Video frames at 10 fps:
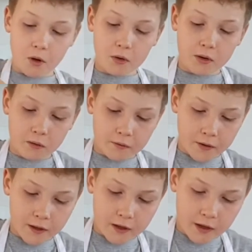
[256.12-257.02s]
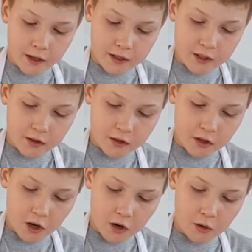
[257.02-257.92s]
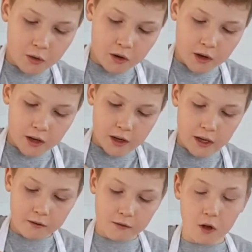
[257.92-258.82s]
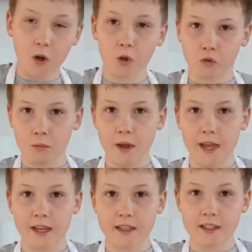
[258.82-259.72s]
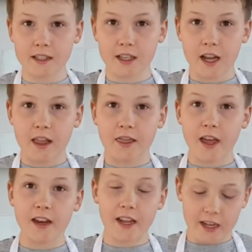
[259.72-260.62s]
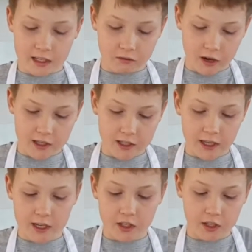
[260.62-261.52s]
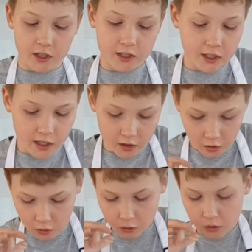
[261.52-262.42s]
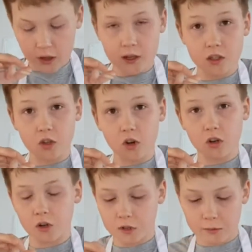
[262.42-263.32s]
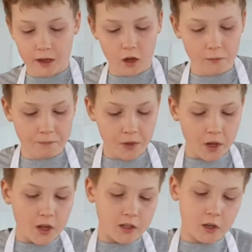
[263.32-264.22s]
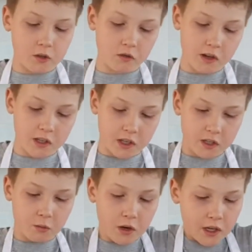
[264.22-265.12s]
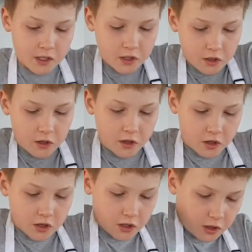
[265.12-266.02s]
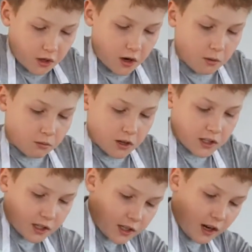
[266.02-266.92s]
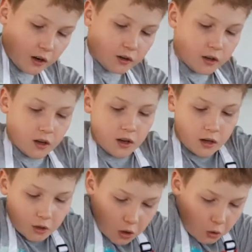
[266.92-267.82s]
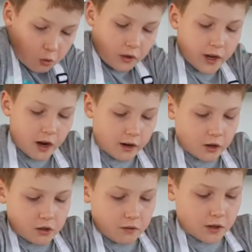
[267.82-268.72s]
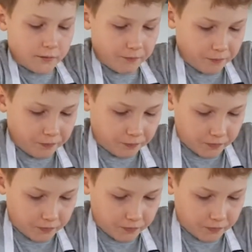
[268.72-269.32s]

Poke your finger into the dough. If the hole remains, then it's ready. As you can see, the hole has not closed back up, so it's ready. So what you need to do, you just need to press it down, knock all the air out of it.